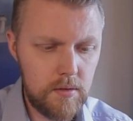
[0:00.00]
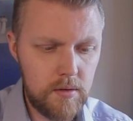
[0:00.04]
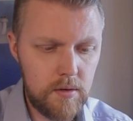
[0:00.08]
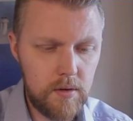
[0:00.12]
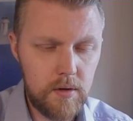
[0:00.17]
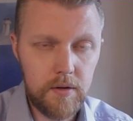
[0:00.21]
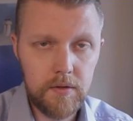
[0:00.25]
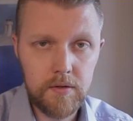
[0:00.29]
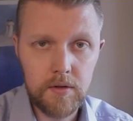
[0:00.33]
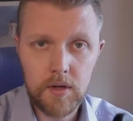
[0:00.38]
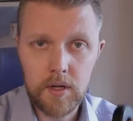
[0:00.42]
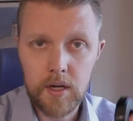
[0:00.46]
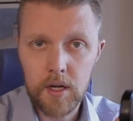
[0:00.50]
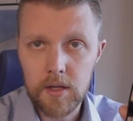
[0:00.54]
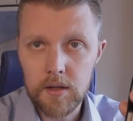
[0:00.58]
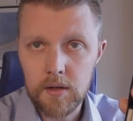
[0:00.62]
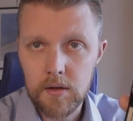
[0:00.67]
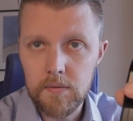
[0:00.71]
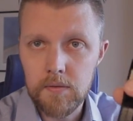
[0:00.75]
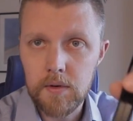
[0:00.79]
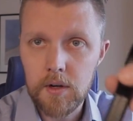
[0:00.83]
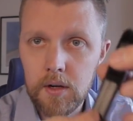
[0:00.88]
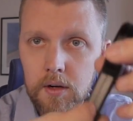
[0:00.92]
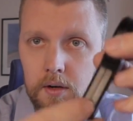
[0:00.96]
There is some kind
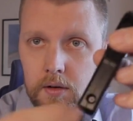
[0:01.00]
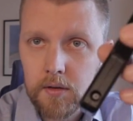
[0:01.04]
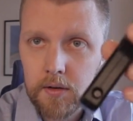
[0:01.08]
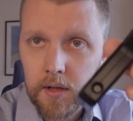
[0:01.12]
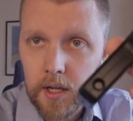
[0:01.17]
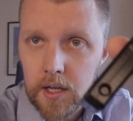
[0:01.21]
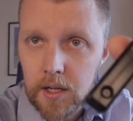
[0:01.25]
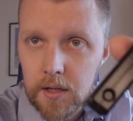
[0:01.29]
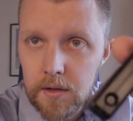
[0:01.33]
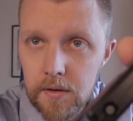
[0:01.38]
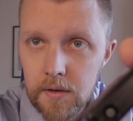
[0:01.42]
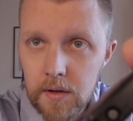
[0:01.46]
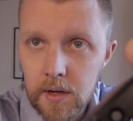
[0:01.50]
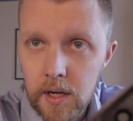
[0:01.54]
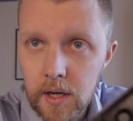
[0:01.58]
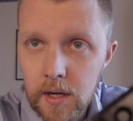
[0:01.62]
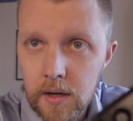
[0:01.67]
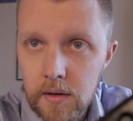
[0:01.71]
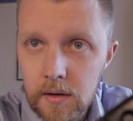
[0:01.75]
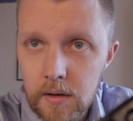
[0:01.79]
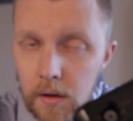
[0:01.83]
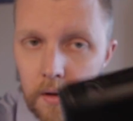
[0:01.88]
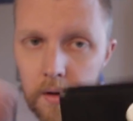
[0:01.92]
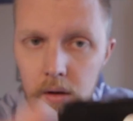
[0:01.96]
of connector
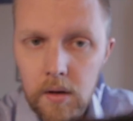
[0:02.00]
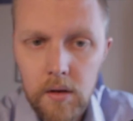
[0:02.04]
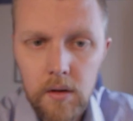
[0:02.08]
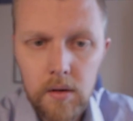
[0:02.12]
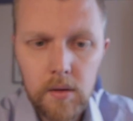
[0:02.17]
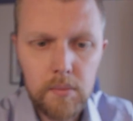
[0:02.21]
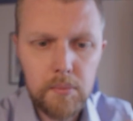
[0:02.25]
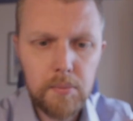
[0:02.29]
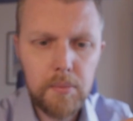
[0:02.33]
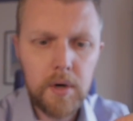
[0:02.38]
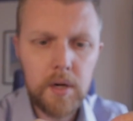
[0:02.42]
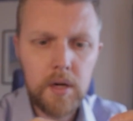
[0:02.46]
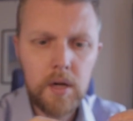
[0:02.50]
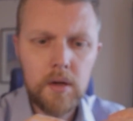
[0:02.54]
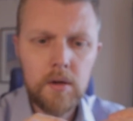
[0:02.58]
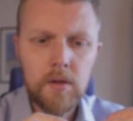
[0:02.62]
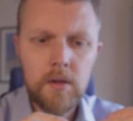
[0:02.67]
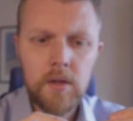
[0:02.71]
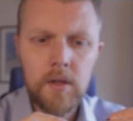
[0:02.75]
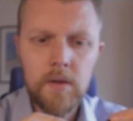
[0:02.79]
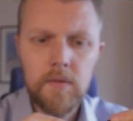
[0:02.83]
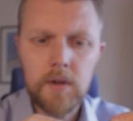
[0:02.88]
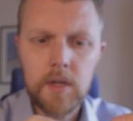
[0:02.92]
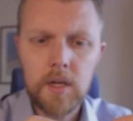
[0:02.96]
here, but I
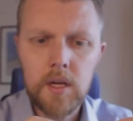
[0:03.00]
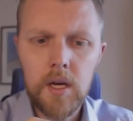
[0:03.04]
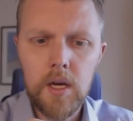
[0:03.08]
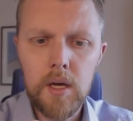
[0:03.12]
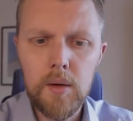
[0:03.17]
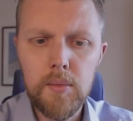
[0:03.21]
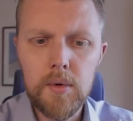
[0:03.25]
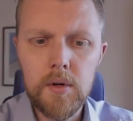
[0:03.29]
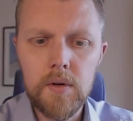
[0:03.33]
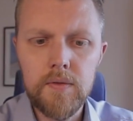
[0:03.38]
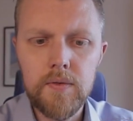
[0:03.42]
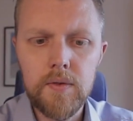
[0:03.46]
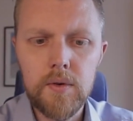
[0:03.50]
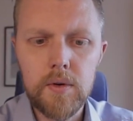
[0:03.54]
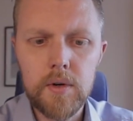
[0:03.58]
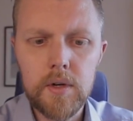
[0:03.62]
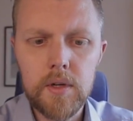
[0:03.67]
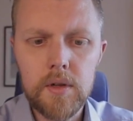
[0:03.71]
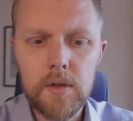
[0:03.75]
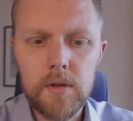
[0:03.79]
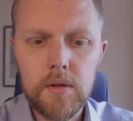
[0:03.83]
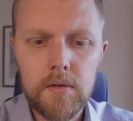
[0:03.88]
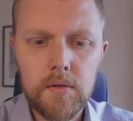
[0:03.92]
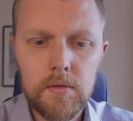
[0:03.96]
don't have a cable for
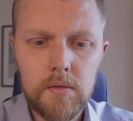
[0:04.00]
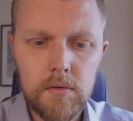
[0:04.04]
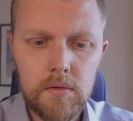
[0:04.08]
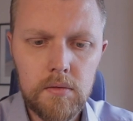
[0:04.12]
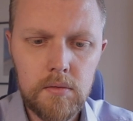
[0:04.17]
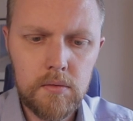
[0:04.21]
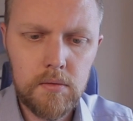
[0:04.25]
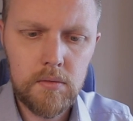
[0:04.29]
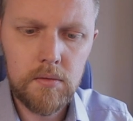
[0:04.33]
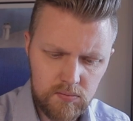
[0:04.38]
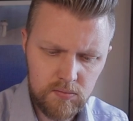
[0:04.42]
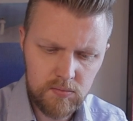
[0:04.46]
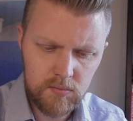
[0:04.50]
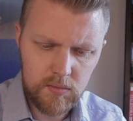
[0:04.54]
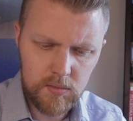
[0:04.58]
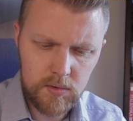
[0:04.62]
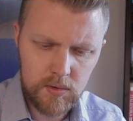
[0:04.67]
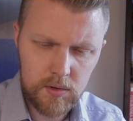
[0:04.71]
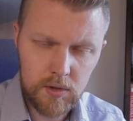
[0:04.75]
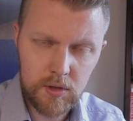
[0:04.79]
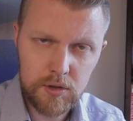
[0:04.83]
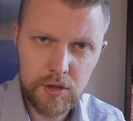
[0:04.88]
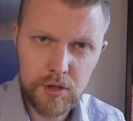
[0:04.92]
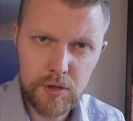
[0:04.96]
it.
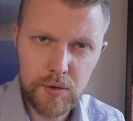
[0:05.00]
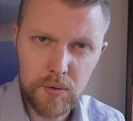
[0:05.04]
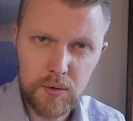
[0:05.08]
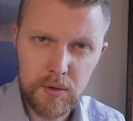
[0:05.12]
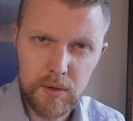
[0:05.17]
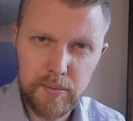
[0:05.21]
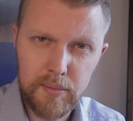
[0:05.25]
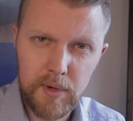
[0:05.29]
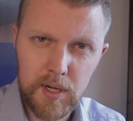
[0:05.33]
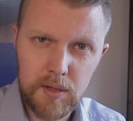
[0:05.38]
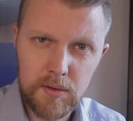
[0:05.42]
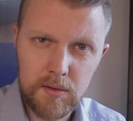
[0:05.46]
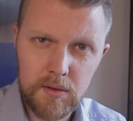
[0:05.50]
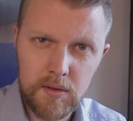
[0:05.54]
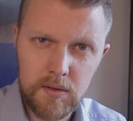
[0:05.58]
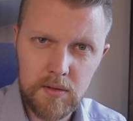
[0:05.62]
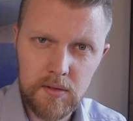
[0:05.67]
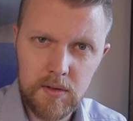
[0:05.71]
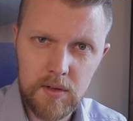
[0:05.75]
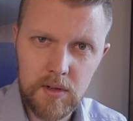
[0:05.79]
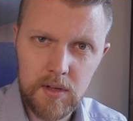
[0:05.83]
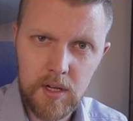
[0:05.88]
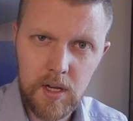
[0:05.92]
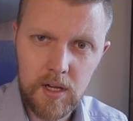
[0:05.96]
Not sure about
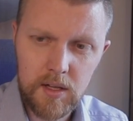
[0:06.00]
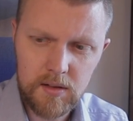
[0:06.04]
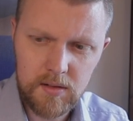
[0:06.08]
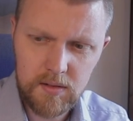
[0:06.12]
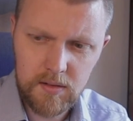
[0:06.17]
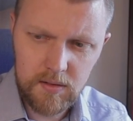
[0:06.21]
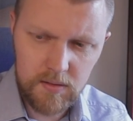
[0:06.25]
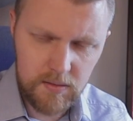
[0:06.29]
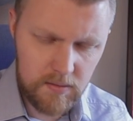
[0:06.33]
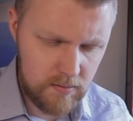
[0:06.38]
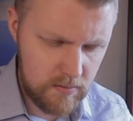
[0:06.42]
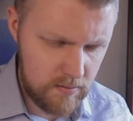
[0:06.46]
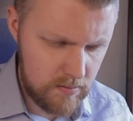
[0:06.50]
that.